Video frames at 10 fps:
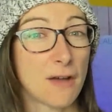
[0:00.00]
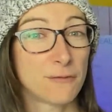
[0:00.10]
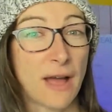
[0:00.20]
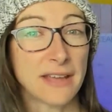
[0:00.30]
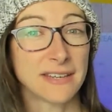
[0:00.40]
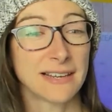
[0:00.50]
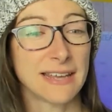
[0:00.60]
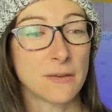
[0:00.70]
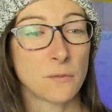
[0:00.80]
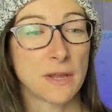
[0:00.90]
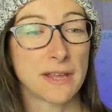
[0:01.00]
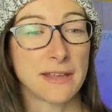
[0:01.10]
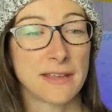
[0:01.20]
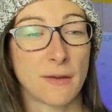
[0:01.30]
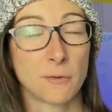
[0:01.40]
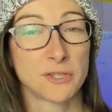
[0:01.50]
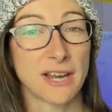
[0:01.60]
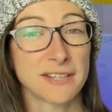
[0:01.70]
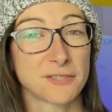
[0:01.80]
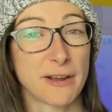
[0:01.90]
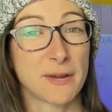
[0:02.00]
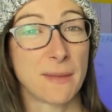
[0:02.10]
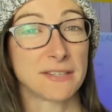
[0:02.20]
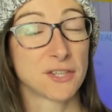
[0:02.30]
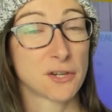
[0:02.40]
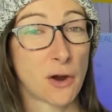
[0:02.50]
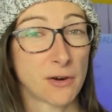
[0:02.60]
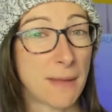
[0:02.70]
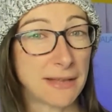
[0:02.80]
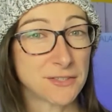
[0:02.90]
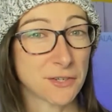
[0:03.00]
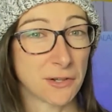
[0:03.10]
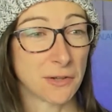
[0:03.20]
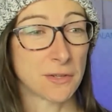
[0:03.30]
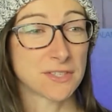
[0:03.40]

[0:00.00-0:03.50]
Finally, we would like to recommend the Coromandel.